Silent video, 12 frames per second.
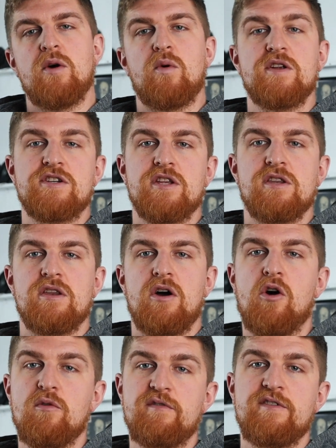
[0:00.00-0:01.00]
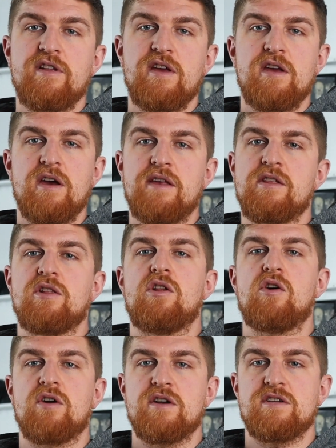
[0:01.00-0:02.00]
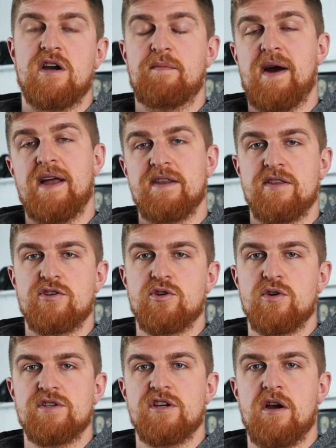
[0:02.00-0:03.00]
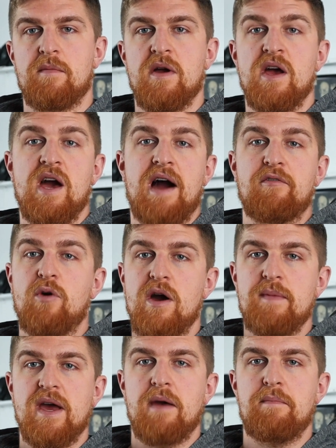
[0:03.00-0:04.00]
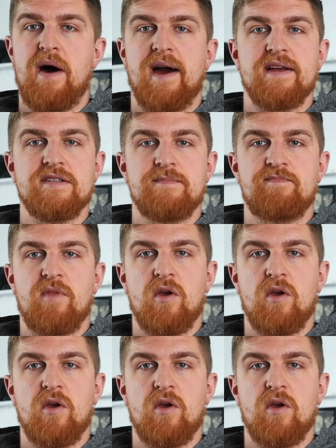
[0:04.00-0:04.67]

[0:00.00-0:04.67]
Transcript: which can hopefully in the longer term and in the short term have quite a big impact.